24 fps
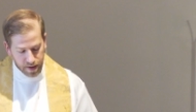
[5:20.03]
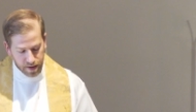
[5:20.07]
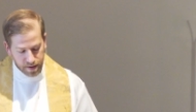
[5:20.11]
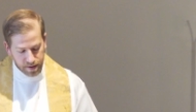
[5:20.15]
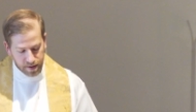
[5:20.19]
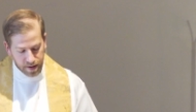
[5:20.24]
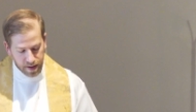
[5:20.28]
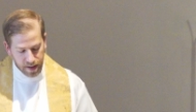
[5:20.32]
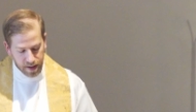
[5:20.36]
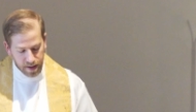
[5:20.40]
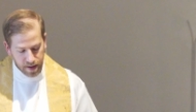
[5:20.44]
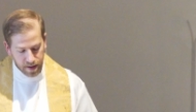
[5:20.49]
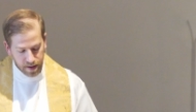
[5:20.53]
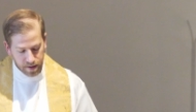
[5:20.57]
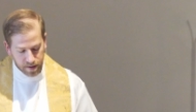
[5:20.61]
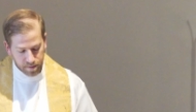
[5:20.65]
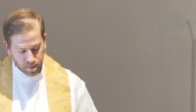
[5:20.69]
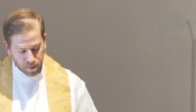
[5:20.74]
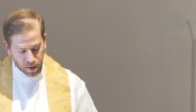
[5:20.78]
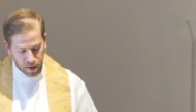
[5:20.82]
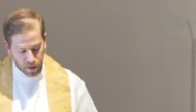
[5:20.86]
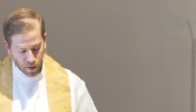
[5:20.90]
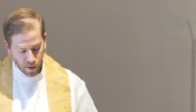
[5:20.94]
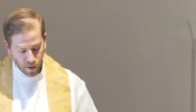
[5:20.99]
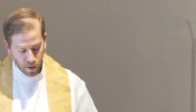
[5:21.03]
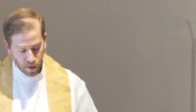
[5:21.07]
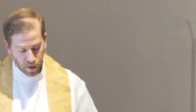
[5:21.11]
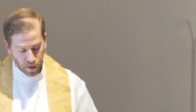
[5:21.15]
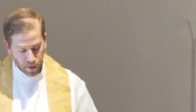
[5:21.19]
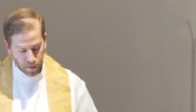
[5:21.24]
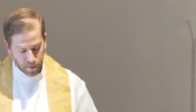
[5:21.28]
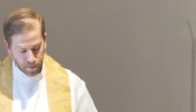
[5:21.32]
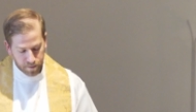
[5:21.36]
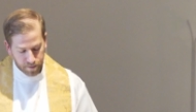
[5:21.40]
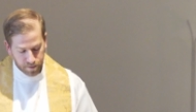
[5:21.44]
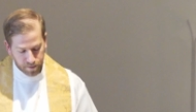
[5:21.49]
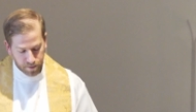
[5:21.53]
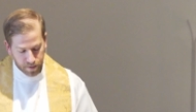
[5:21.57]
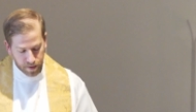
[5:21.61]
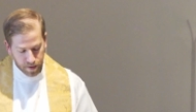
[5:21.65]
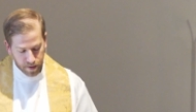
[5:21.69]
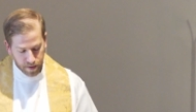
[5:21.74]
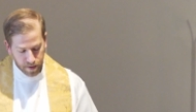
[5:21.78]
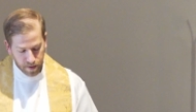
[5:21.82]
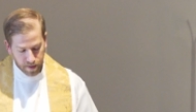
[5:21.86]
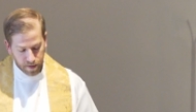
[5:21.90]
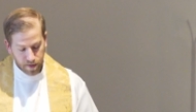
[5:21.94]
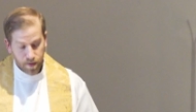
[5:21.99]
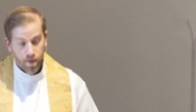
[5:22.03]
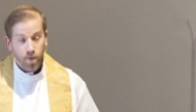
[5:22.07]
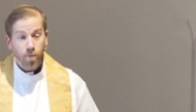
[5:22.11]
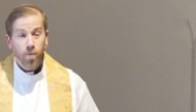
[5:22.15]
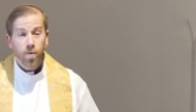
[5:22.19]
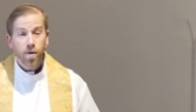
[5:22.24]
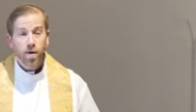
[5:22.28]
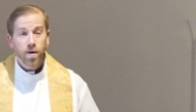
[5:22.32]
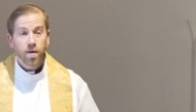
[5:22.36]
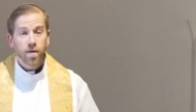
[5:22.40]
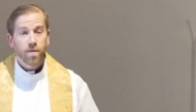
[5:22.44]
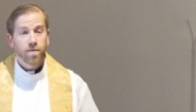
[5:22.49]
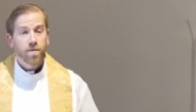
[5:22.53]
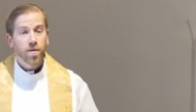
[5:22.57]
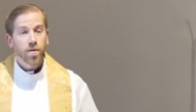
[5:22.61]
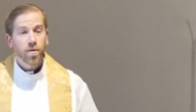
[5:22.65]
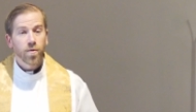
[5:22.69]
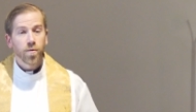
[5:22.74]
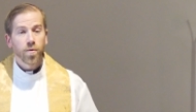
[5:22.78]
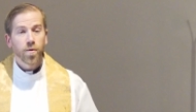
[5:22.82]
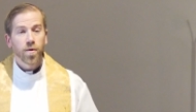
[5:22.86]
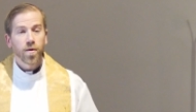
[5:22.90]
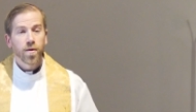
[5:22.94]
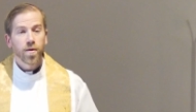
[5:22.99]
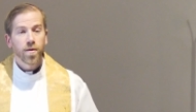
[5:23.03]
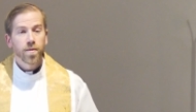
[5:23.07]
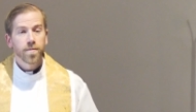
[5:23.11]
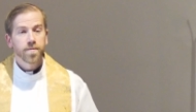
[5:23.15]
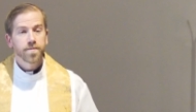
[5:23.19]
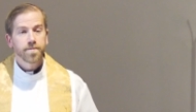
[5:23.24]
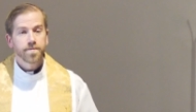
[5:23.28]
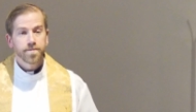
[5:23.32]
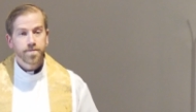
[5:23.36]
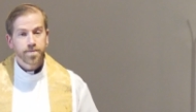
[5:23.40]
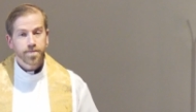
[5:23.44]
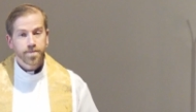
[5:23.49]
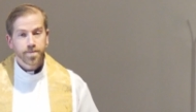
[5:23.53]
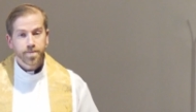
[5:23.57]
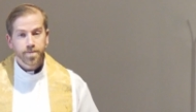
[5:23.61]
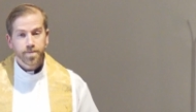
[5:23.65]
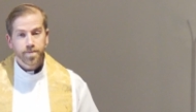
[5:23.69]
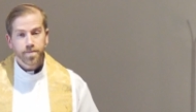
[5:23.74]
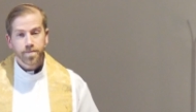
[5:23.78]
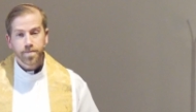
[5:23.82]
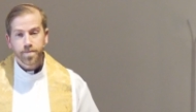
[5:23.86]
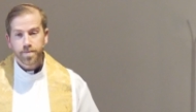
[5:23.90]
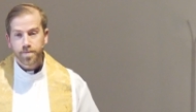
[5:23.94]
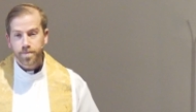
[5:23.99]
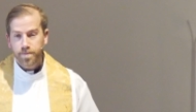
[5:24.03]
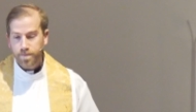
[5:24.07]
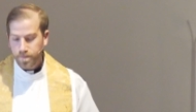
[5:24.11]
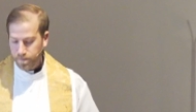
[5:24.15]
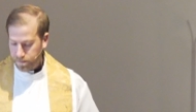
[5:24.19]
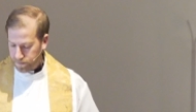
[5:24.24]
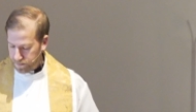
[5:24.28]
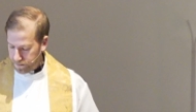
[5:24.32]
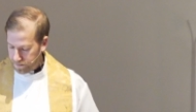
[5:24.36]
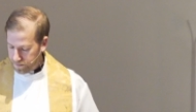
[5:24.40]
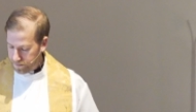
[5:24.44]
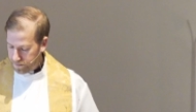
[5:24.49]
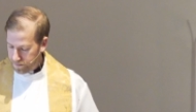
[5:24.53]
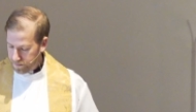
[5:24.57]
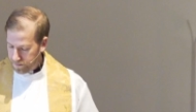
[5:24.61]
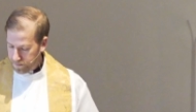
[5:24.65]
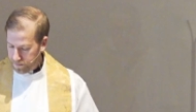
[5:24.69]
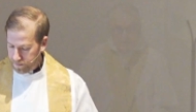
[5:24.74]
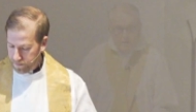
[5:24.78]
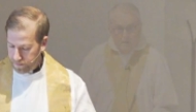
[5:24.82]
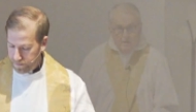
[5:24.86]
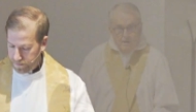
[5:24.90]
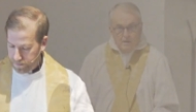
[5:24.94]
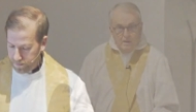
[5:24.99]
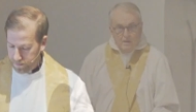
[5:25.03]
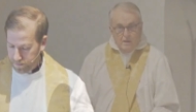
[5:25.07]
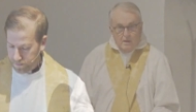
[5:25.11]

as he is pure. The word of the Lord. Thanks be to God.